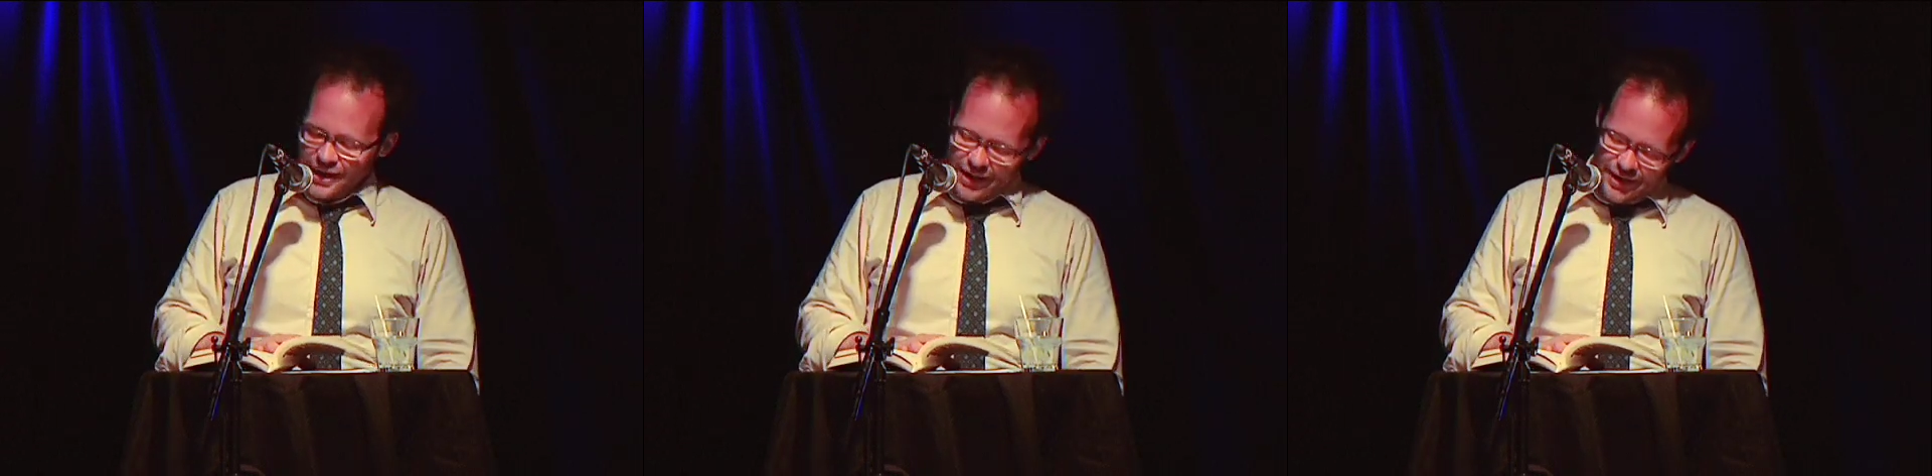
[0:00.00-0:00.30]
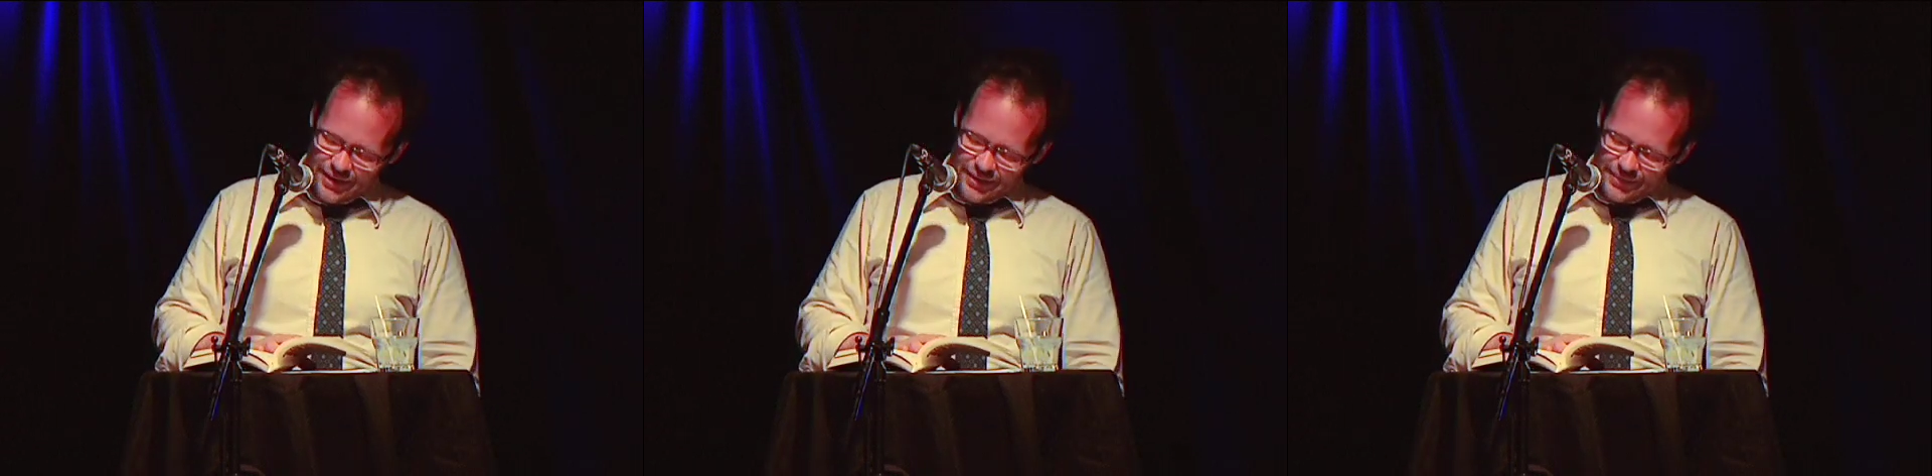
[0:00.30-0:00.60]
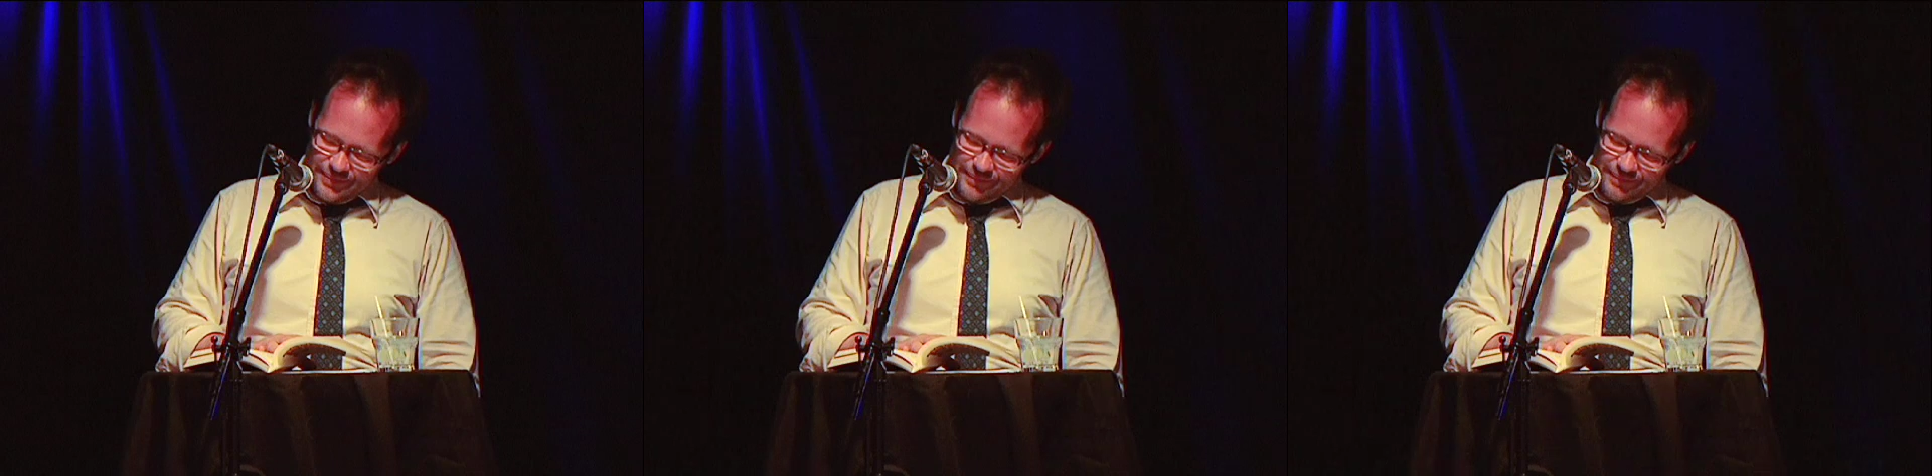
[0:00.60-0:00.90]

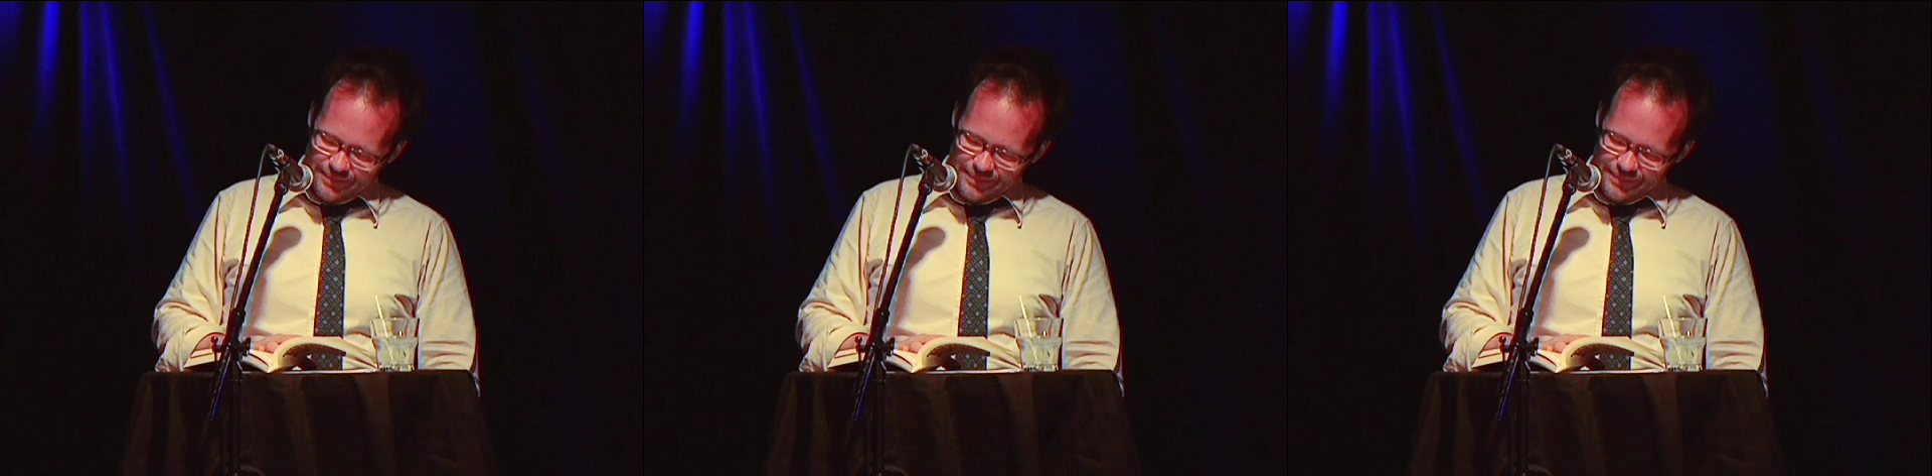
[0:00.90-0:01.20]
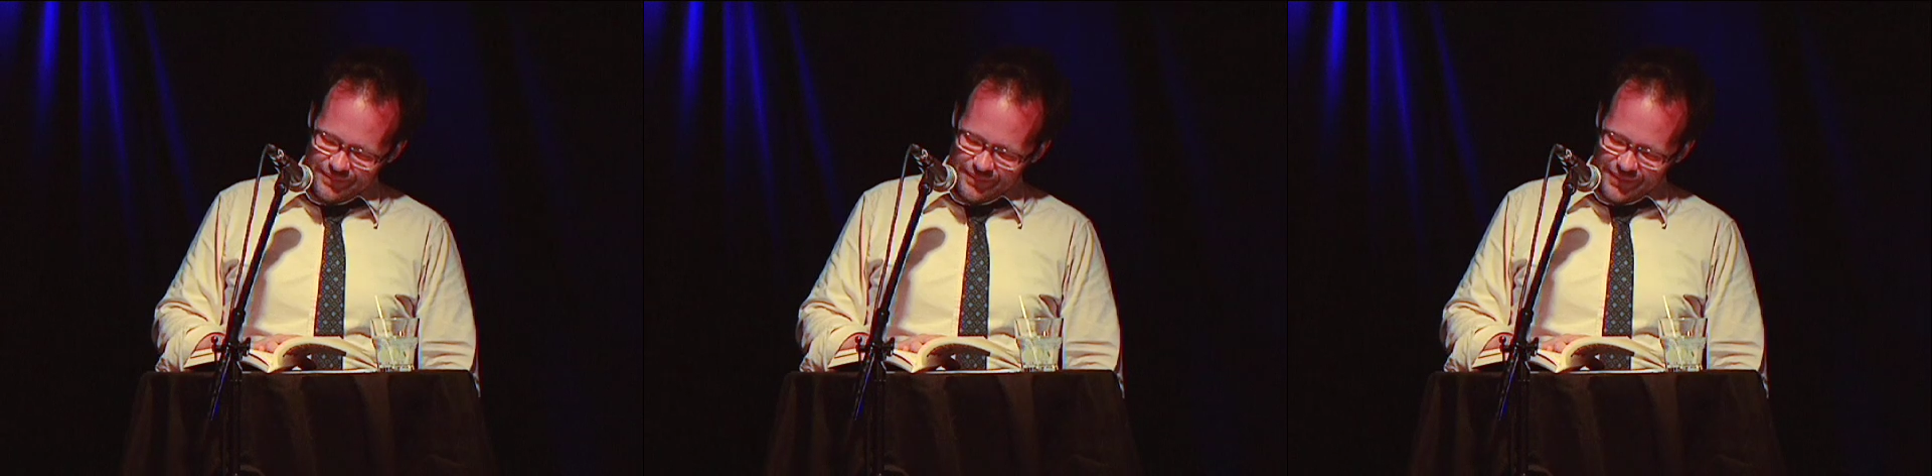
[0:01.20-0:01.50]
Um,